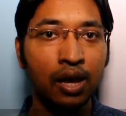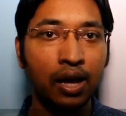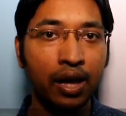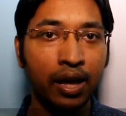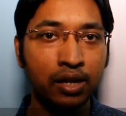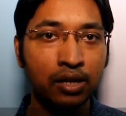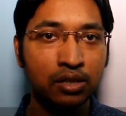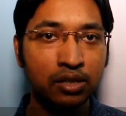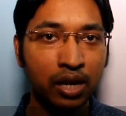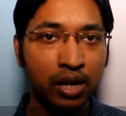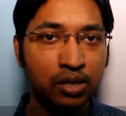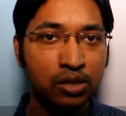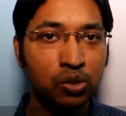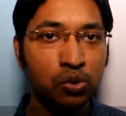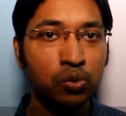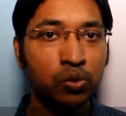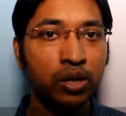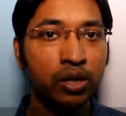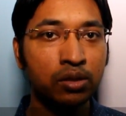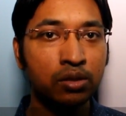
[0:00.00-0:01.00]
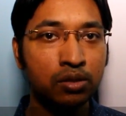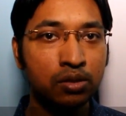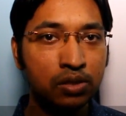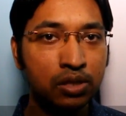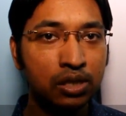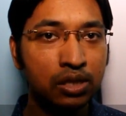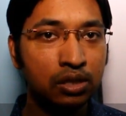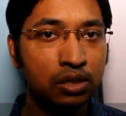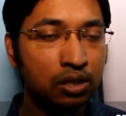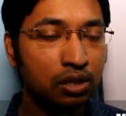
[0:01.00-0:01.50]
And as you can
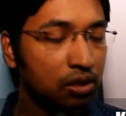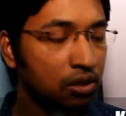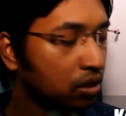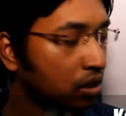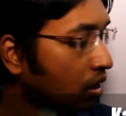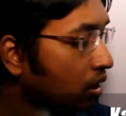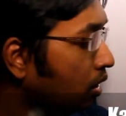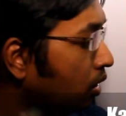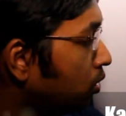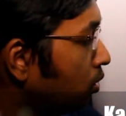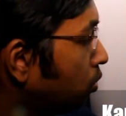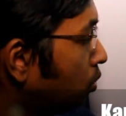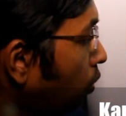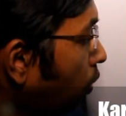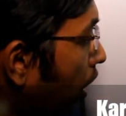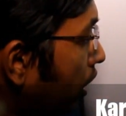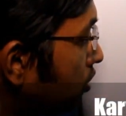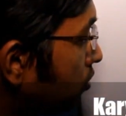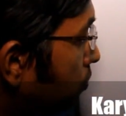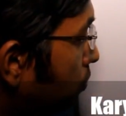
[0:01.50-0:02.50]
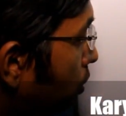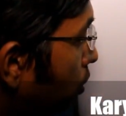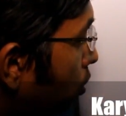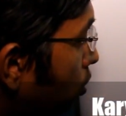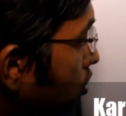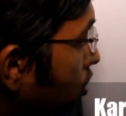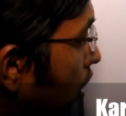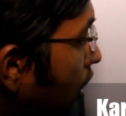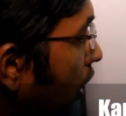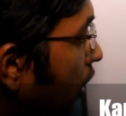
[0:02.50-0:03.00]
see in the
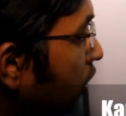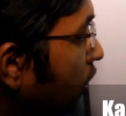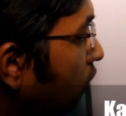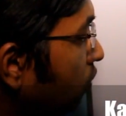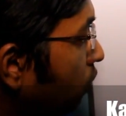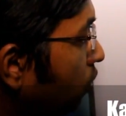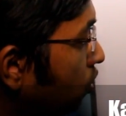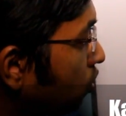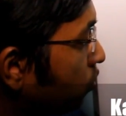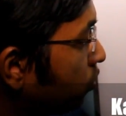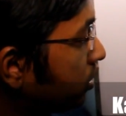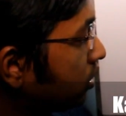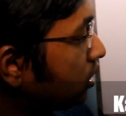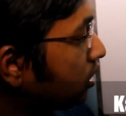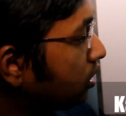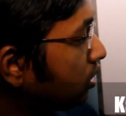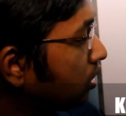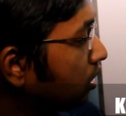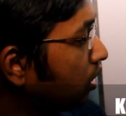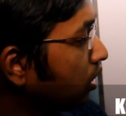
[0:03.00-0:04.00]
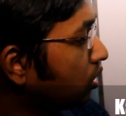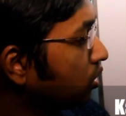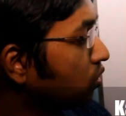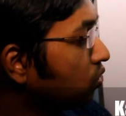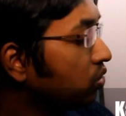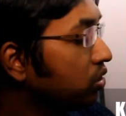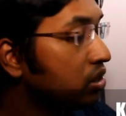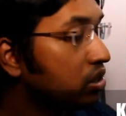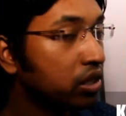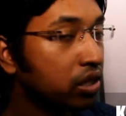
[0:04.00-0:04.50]
whiteboard, I have already
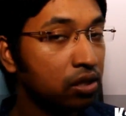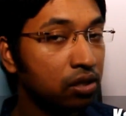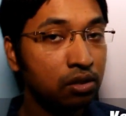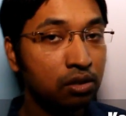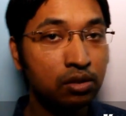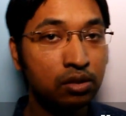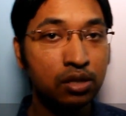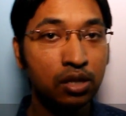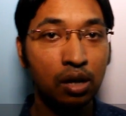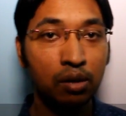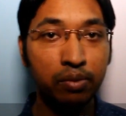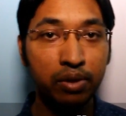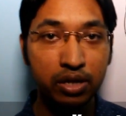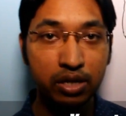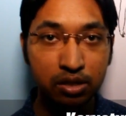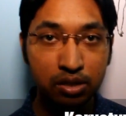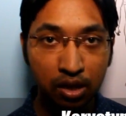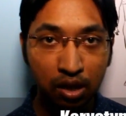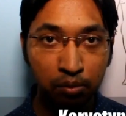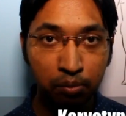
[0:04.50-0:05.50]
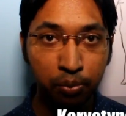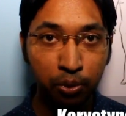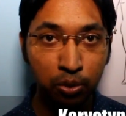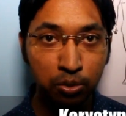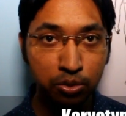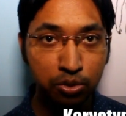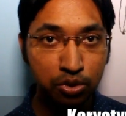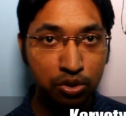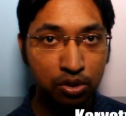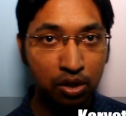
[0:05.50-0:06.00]
written some
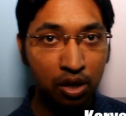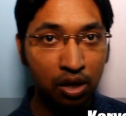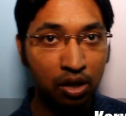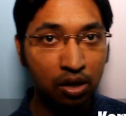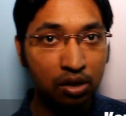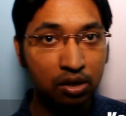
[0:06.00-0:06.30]
examples.